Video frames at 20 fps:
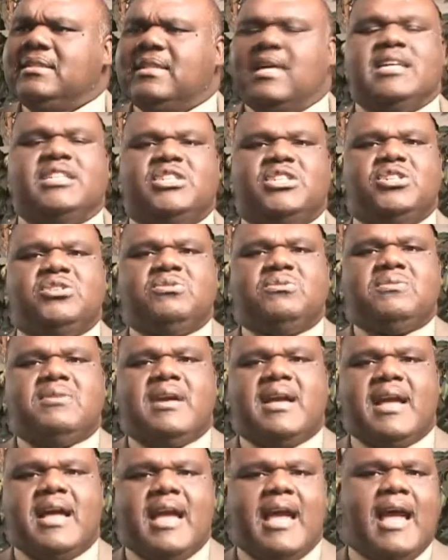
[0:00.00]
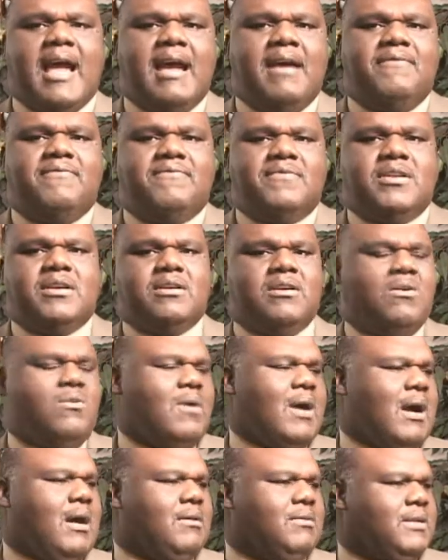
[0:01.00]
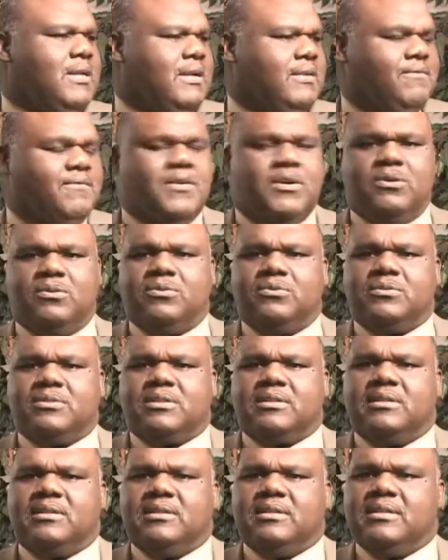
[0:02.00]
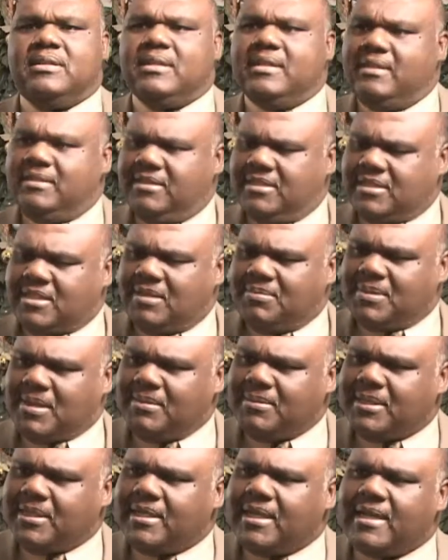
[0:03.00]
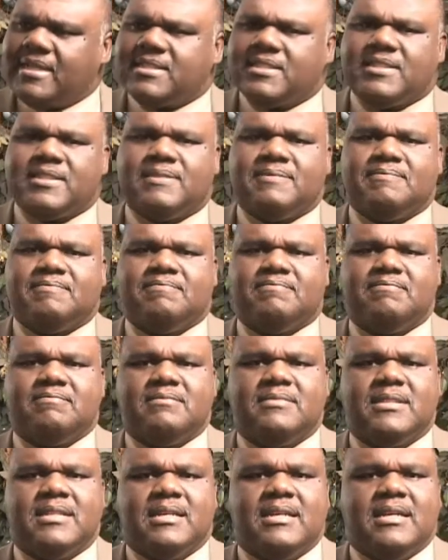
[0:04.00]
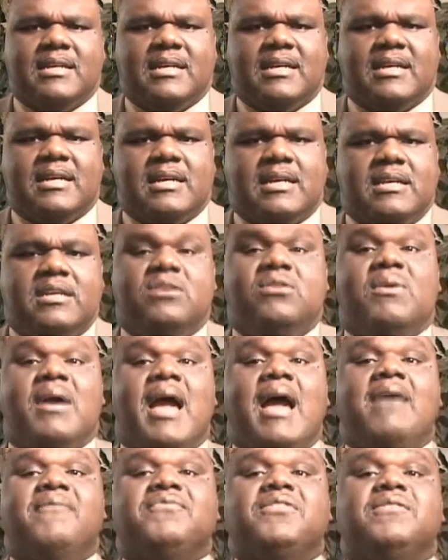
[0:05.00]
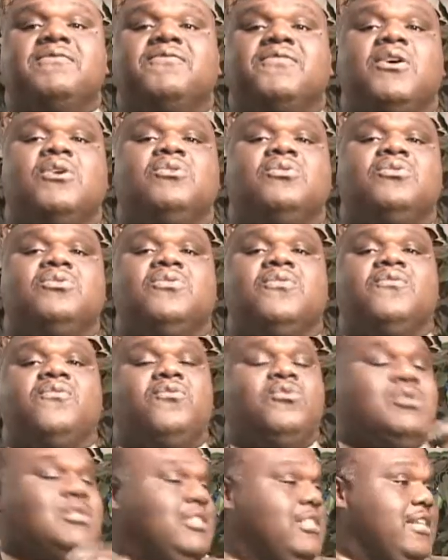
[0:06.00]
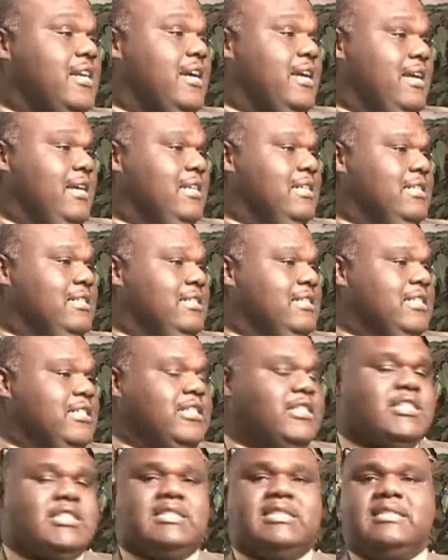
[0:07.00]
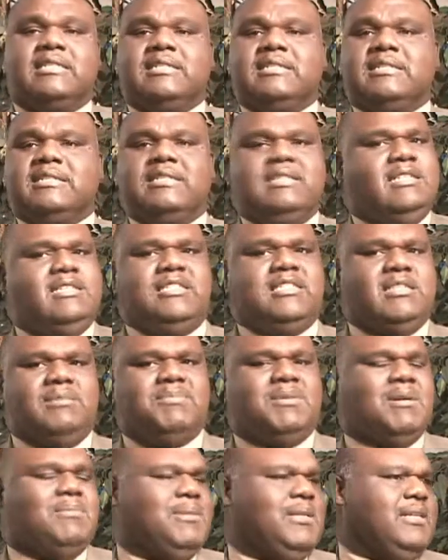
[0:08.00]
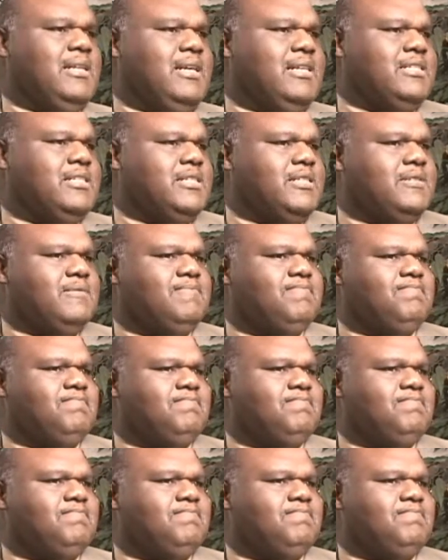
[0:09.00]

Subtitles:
that you have to go out and vote in this upcoming election. You have to vote for change in this upcoming election.